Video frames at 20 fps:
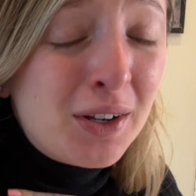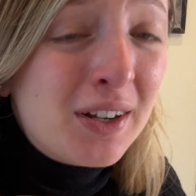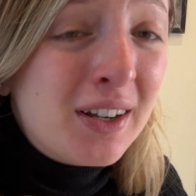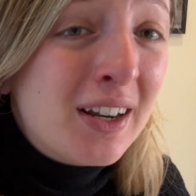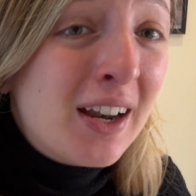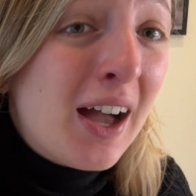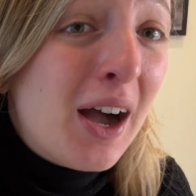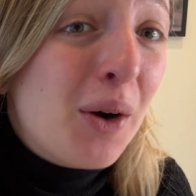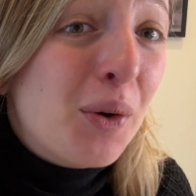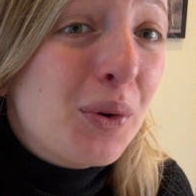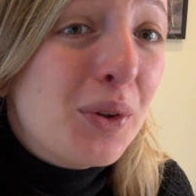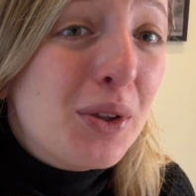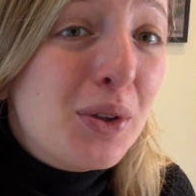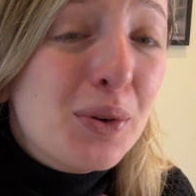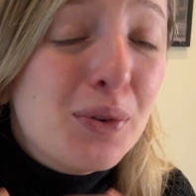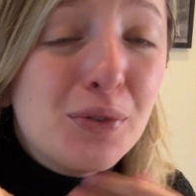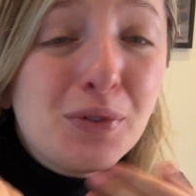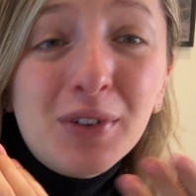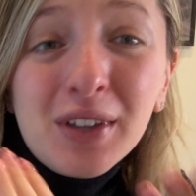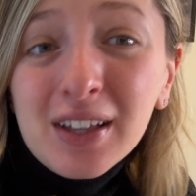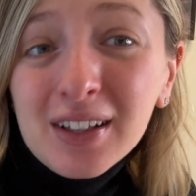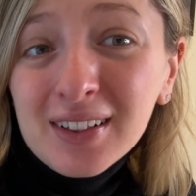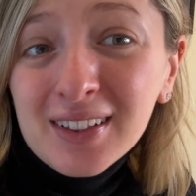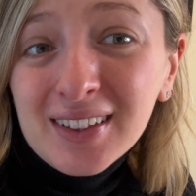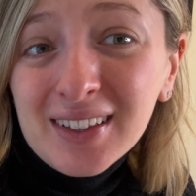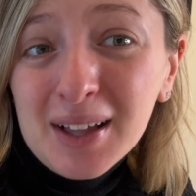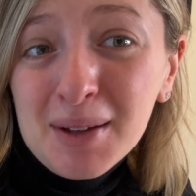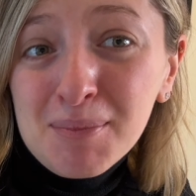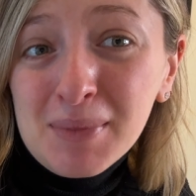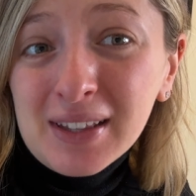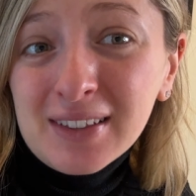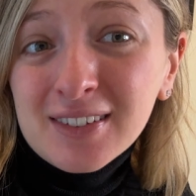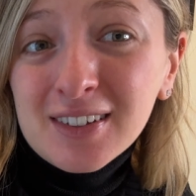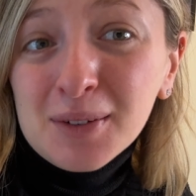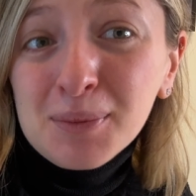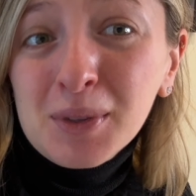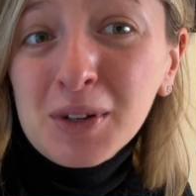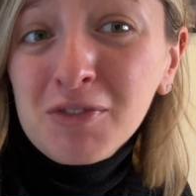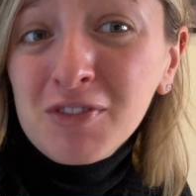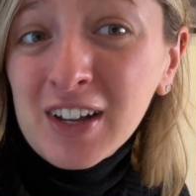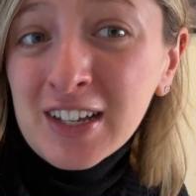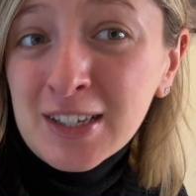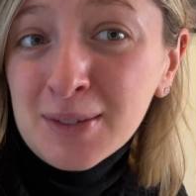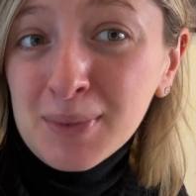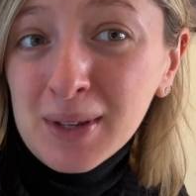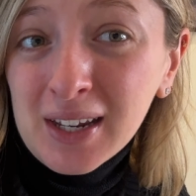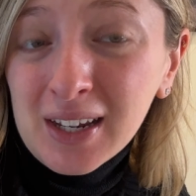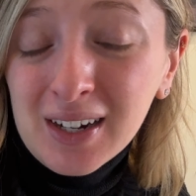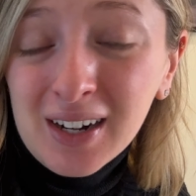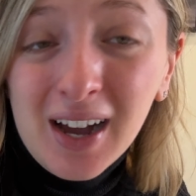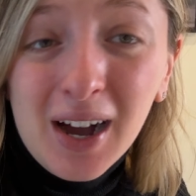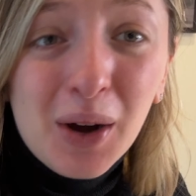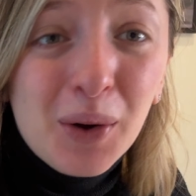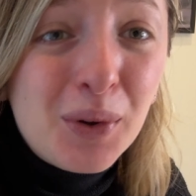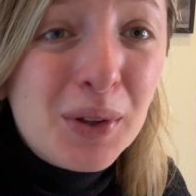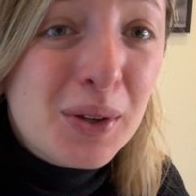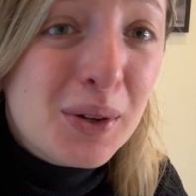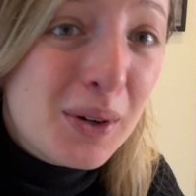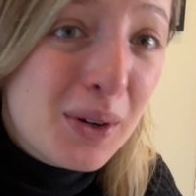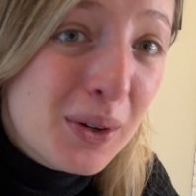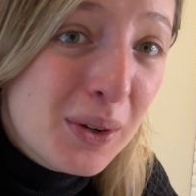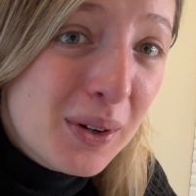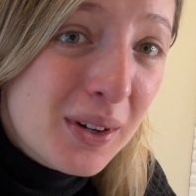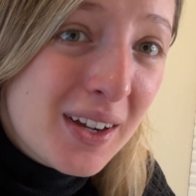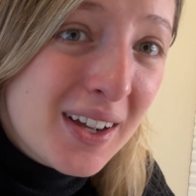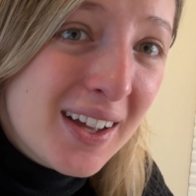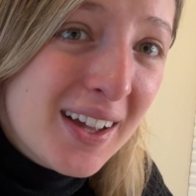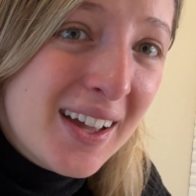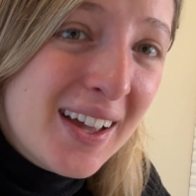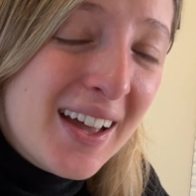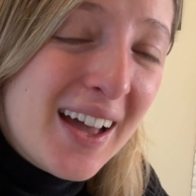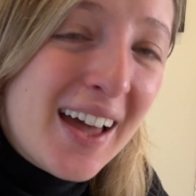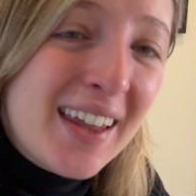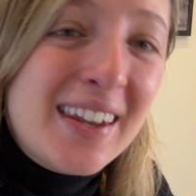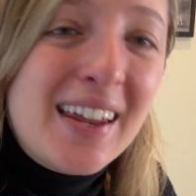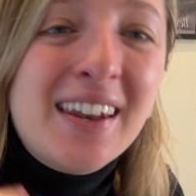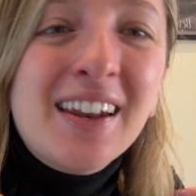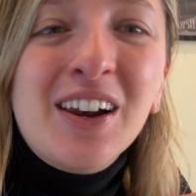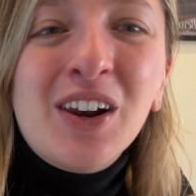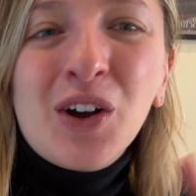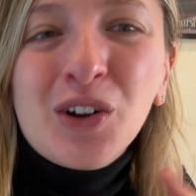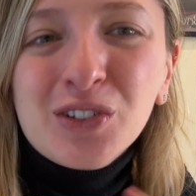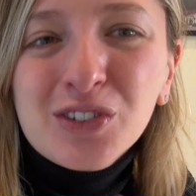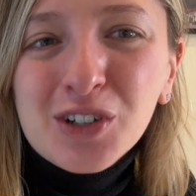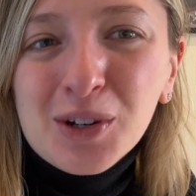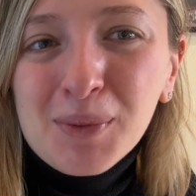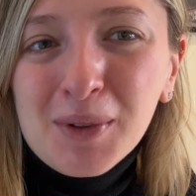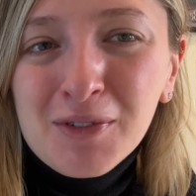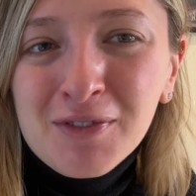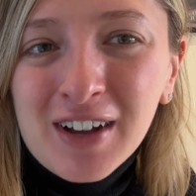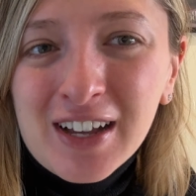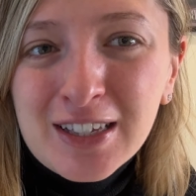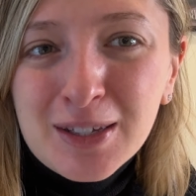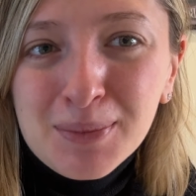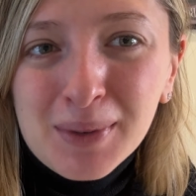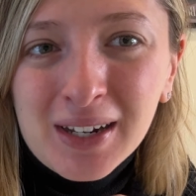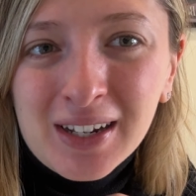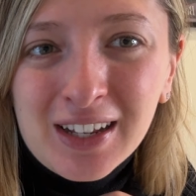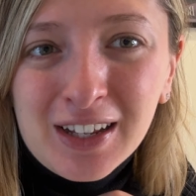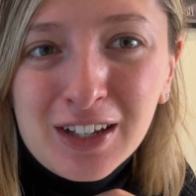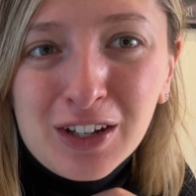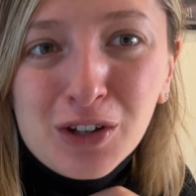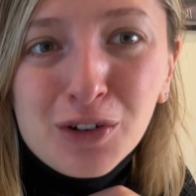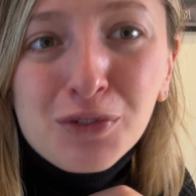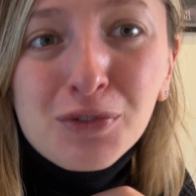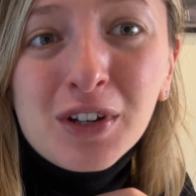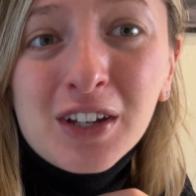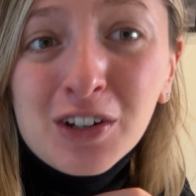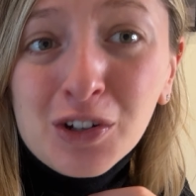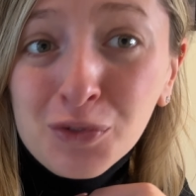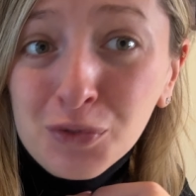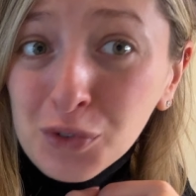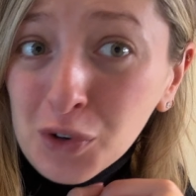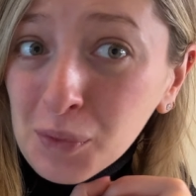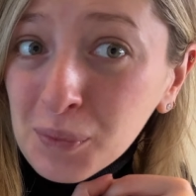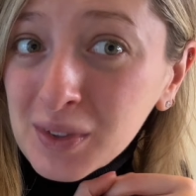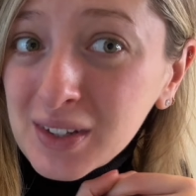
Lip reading: in how you feel, a mid-term investment in how you look, and then a long-term investment in your freedom from